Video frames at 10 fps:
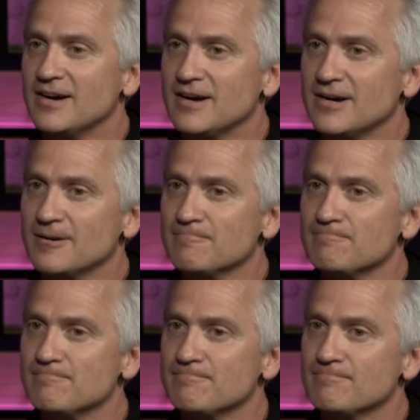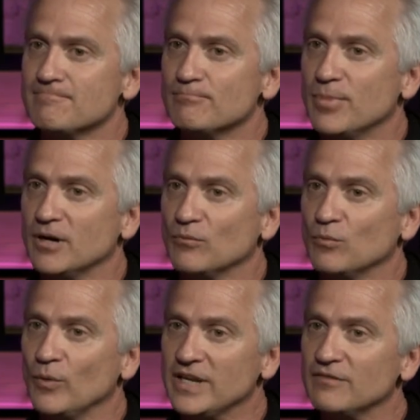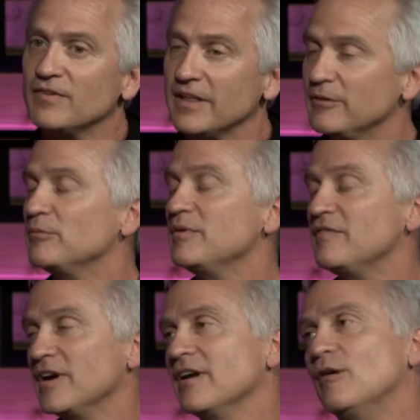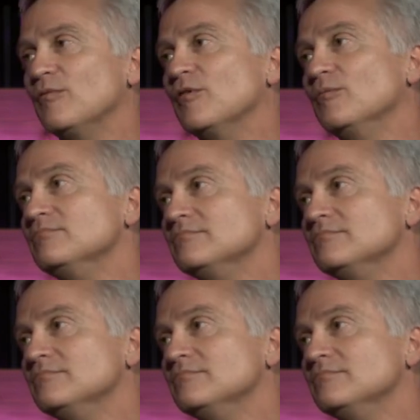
um, but we did find them to be very helpful.